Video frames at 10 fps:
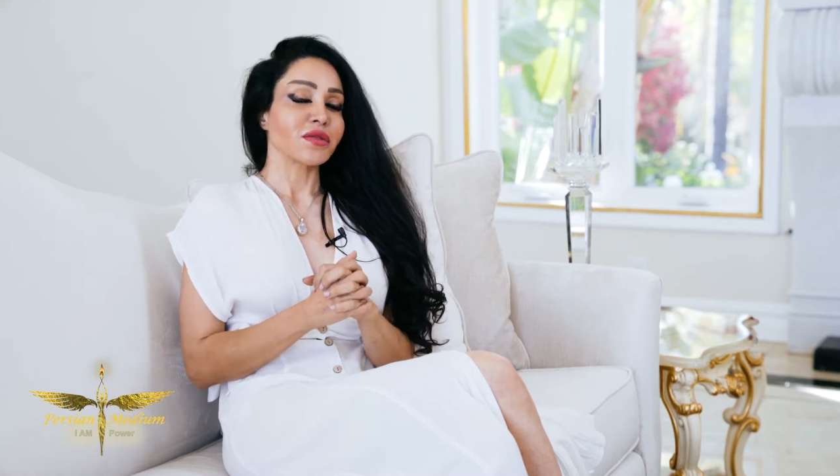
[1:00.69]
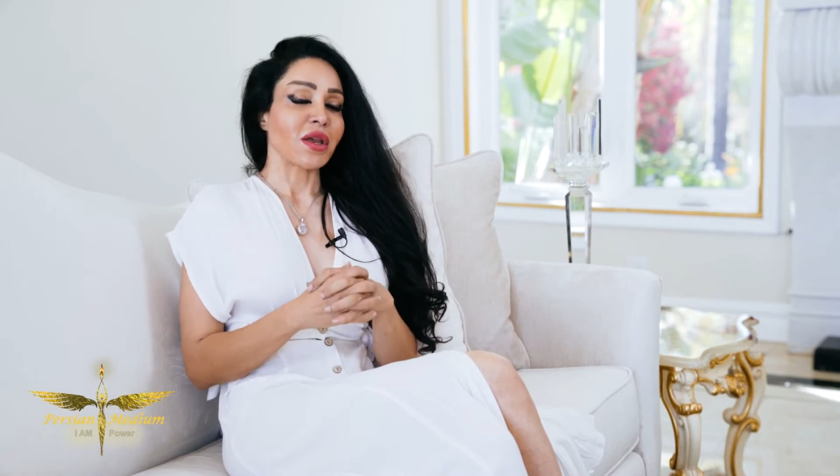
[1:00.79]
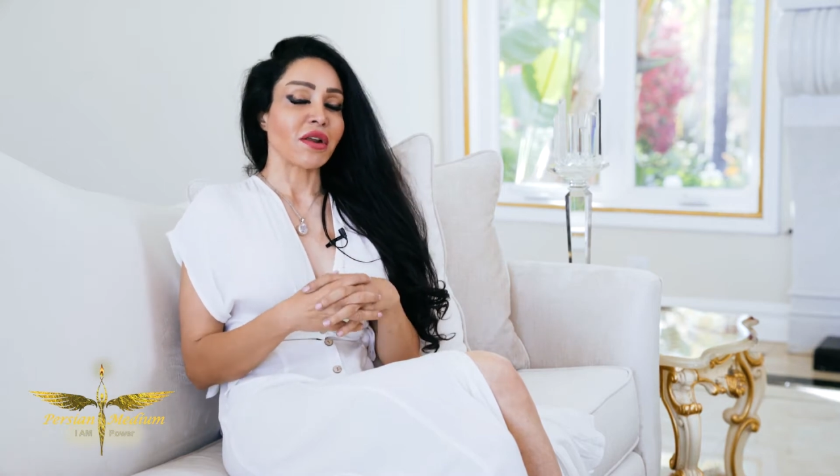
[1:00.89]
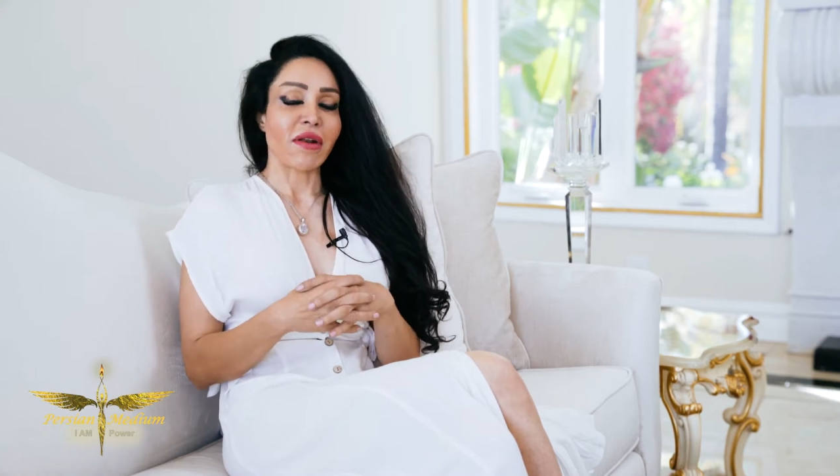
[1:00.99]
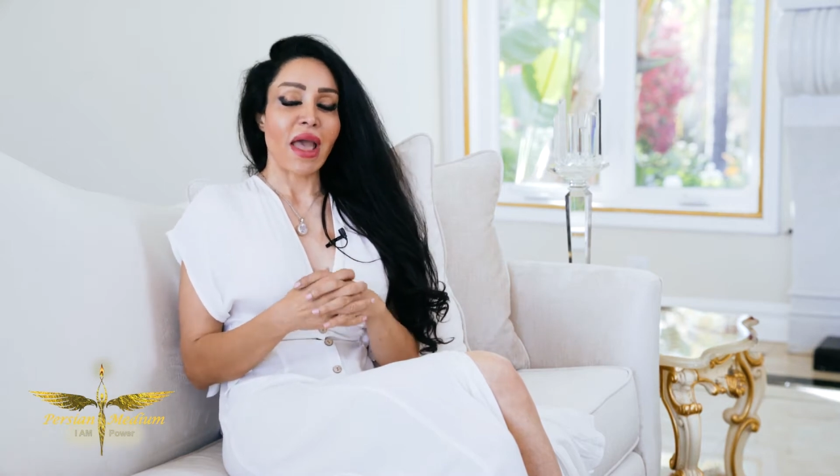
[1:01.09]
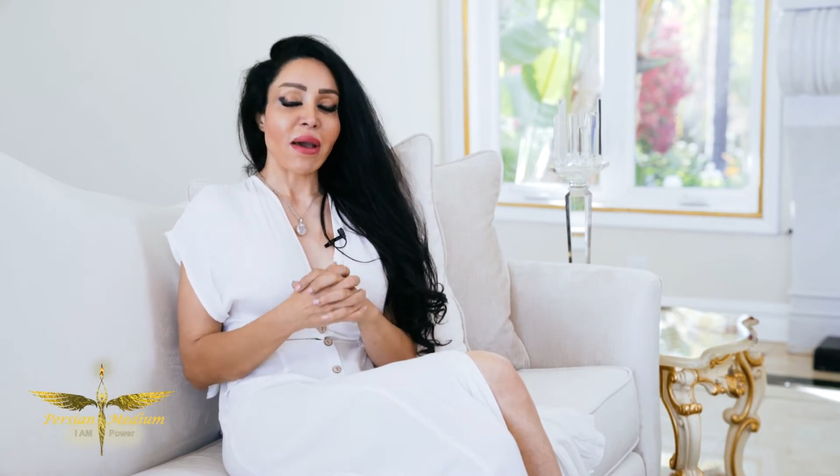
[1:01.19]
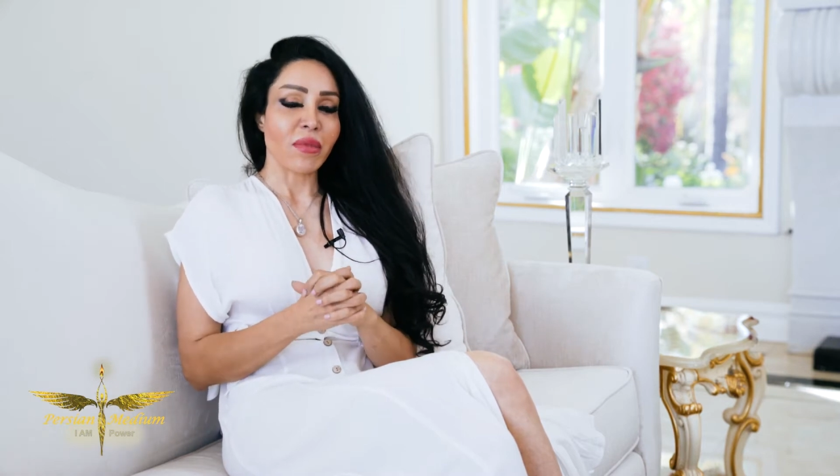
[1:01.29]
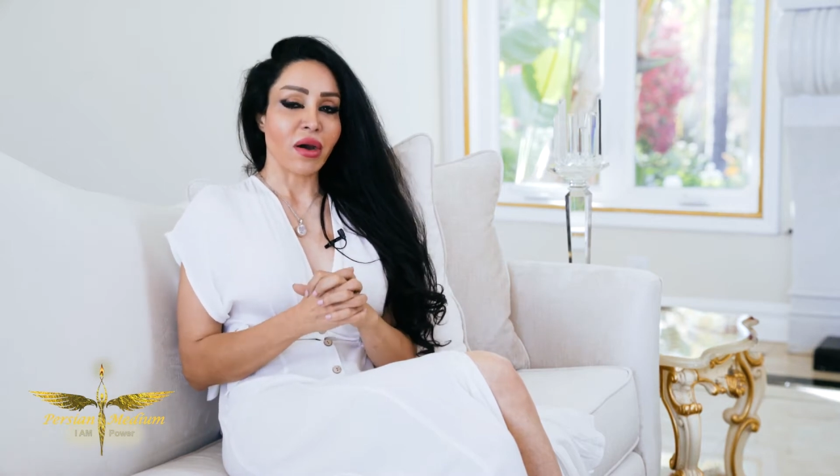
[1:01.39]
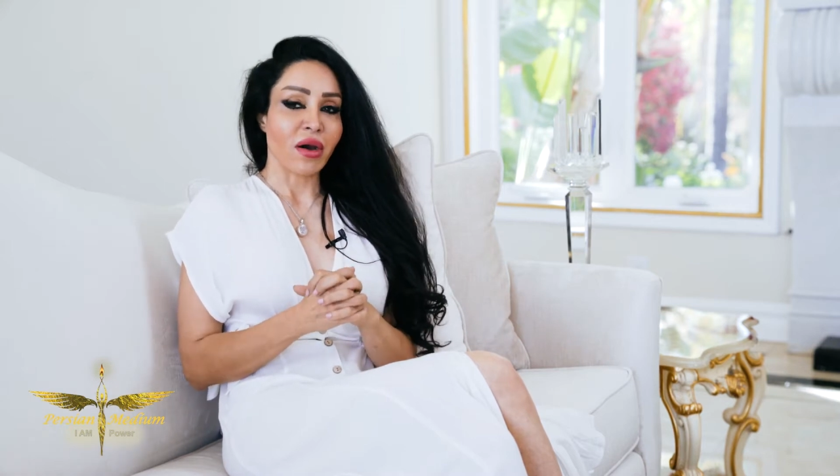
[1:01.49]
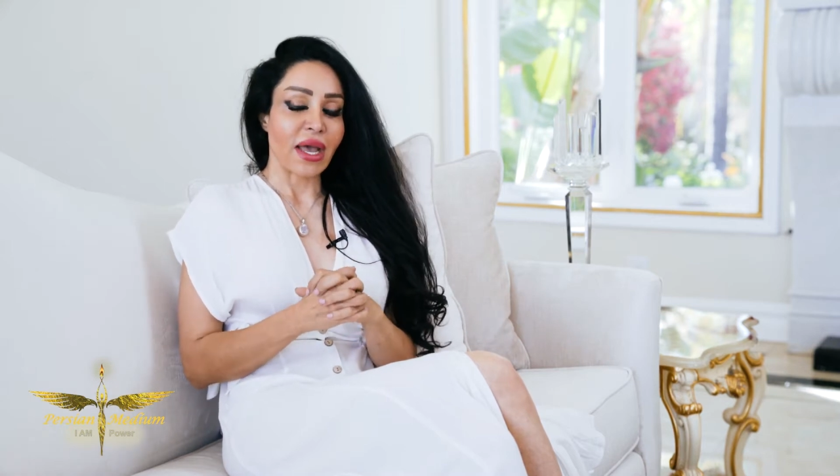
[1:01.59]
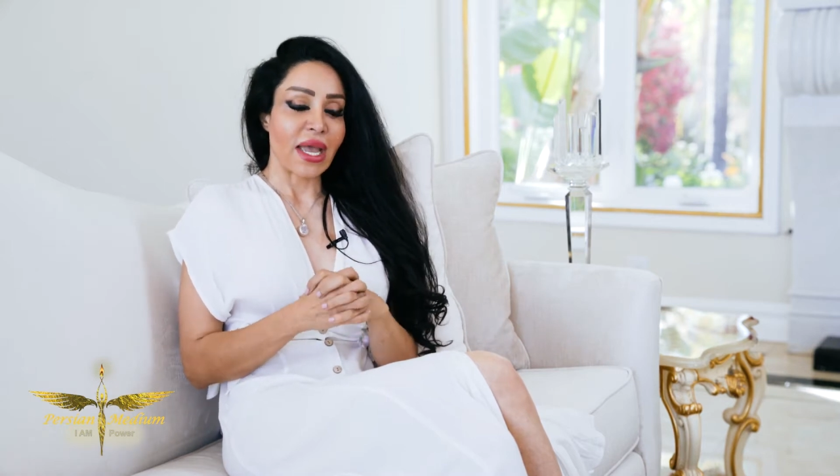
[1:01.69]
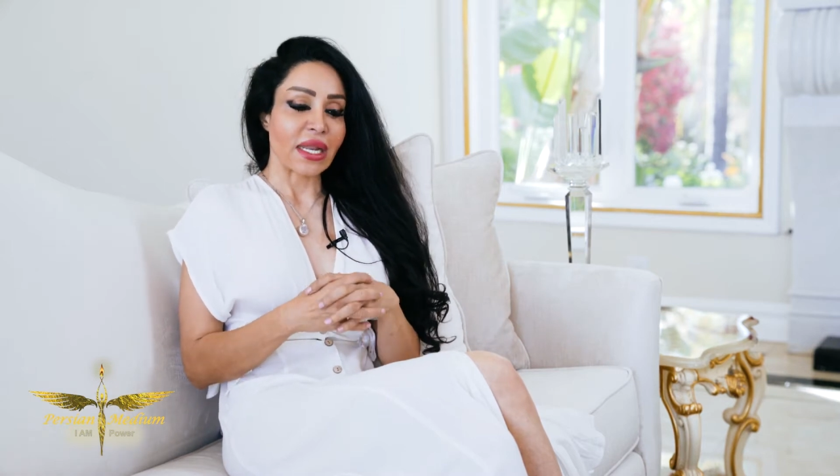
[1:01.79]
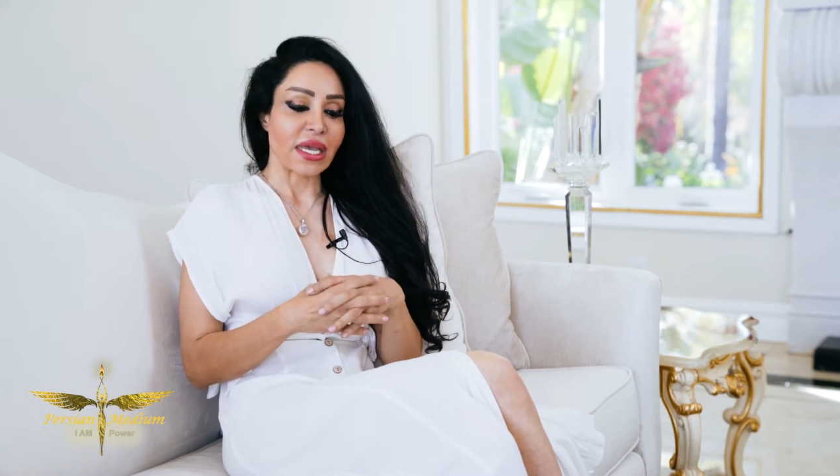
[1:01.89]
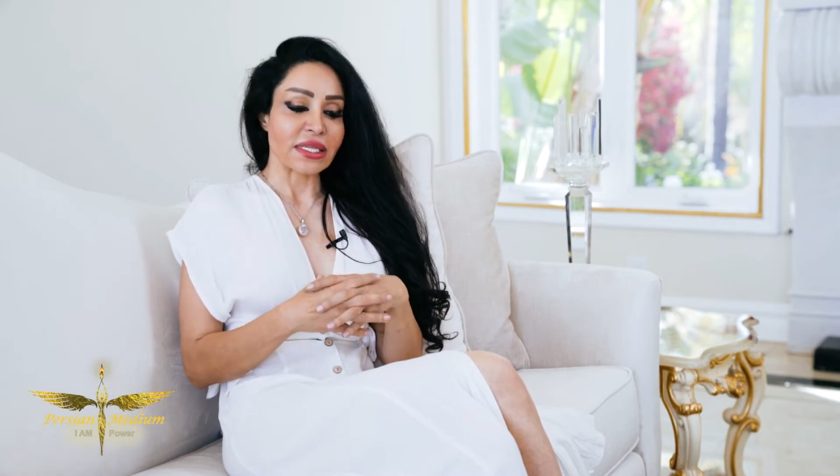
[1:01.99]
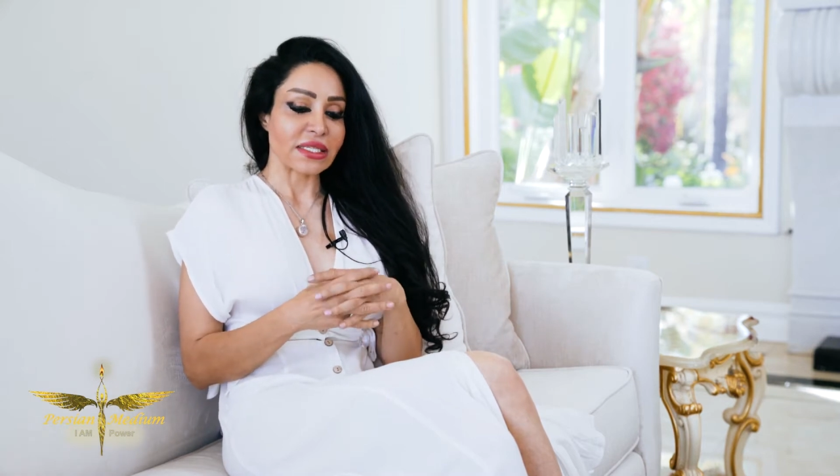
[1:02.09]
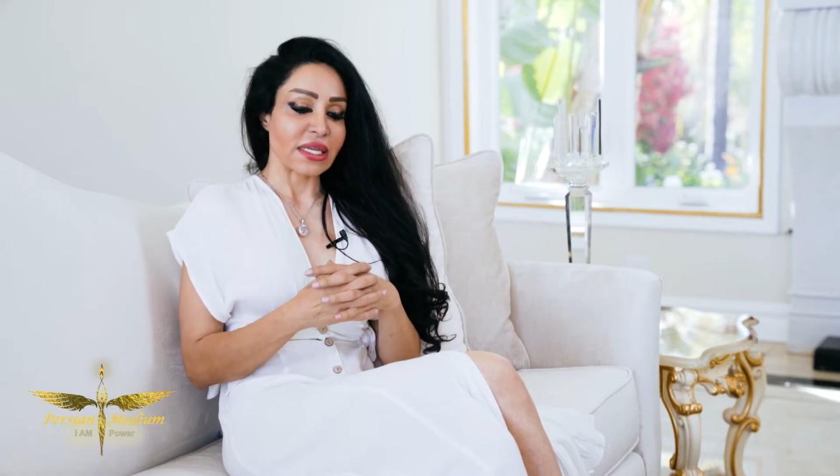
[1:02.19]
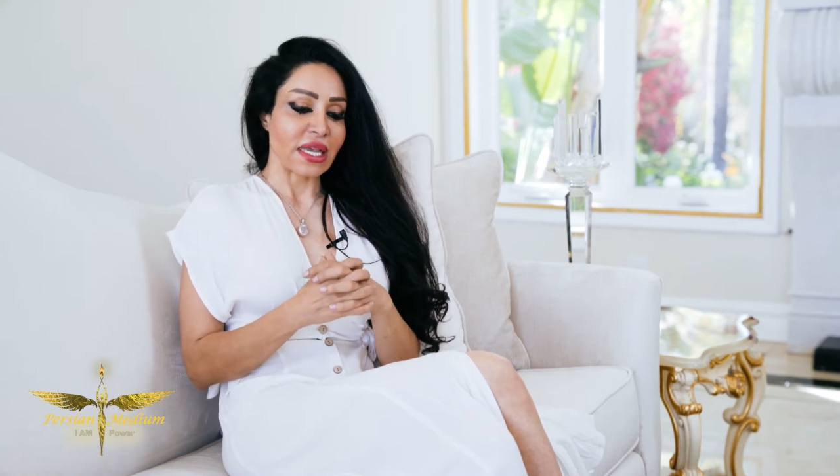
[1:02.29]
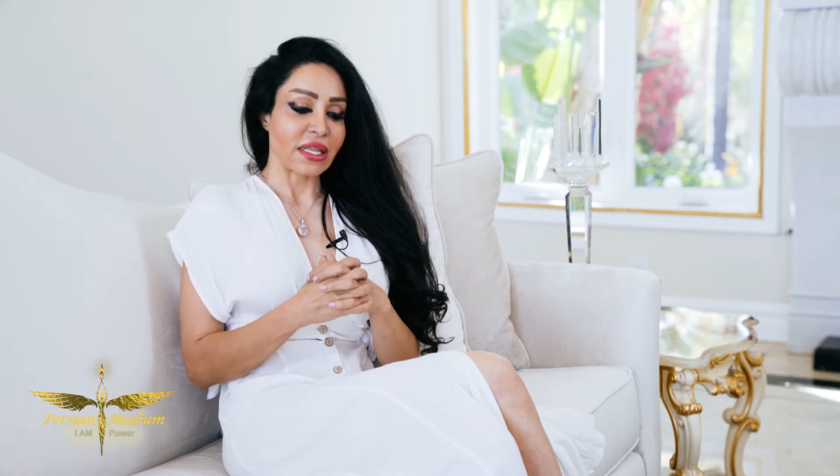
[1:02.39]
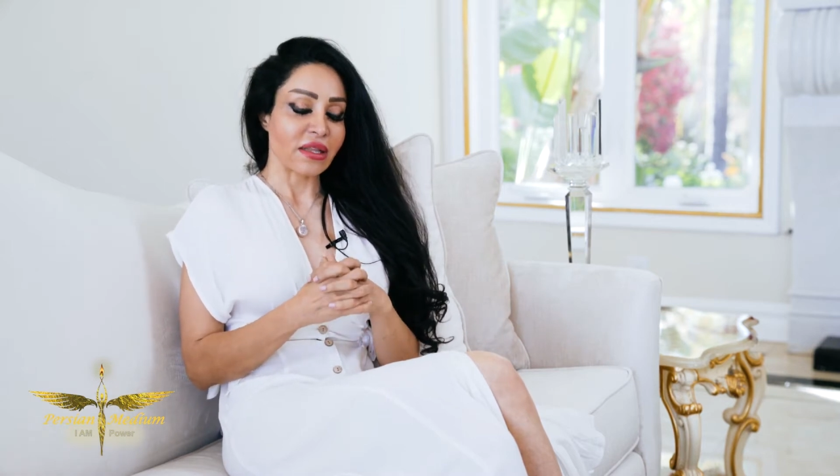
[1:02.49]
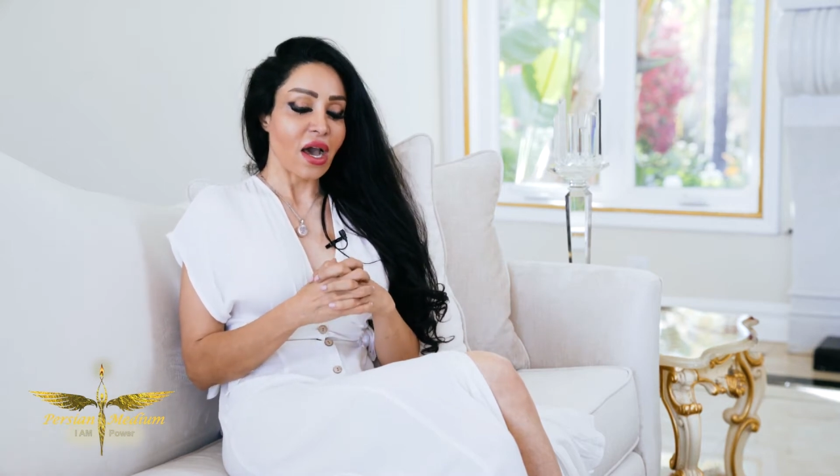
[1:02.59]
to my grandma and I
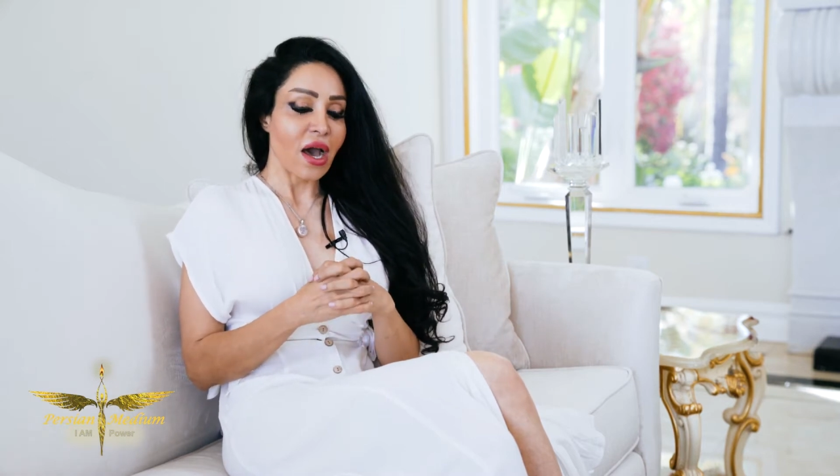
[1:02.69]
said,